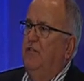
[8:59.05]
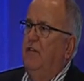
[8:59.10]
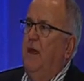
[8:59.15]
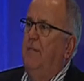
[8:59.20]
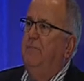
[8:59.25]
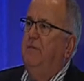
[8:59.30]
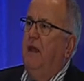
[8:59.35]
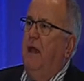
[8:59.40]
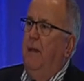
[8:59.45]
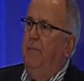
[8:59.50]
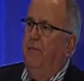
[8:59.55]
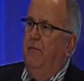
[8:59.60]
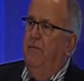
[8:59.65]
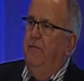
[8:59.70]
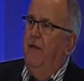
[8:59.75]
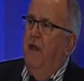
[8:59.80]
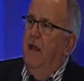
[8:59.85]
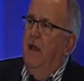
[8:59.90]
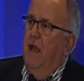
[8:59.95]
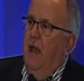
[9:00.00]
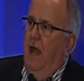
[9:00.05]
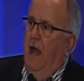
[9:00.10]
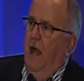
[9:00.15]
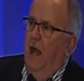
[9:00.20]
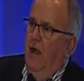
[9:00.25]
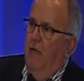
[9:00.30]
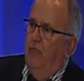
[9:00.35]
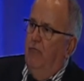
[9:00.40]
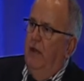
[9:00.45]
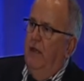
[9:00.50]
some type
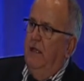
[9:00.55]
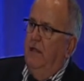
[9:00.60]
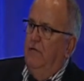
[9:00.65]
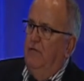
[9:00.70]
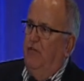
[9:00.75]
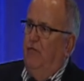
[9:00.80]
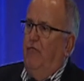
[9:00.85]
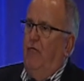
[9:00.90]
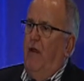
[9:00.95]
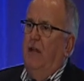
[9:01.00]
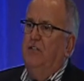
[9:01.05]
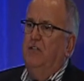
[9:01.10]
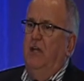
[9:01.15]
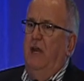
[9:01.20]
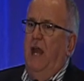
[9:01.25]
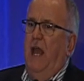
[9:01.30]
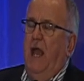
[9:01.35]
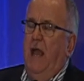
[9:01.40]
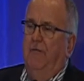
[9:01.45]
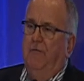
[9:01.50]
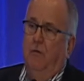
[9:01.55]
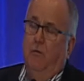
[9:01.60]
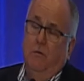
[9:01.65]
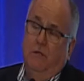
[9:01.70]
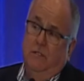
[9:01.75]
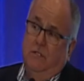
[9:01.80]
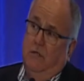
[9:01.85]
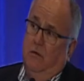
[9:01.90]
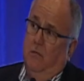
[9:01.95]
of reconstruction afterwards.